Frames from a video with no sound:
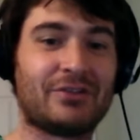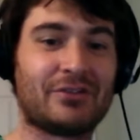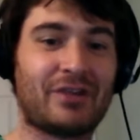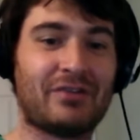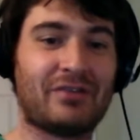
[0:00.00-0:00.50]

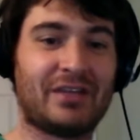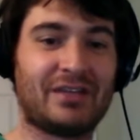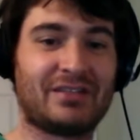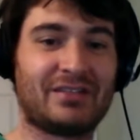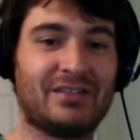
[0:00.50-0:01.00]
On
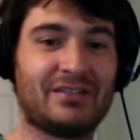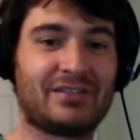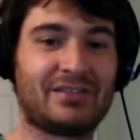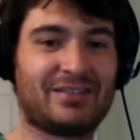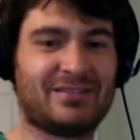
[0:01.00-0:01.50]
DraftKings,
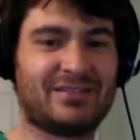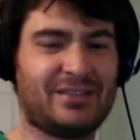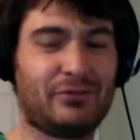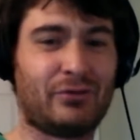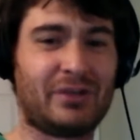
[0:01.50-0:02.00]
he's
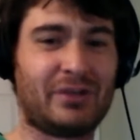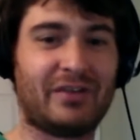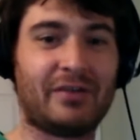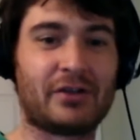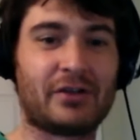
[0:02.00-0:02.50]
still
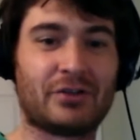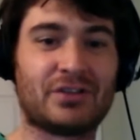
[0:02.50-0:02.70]
4,500,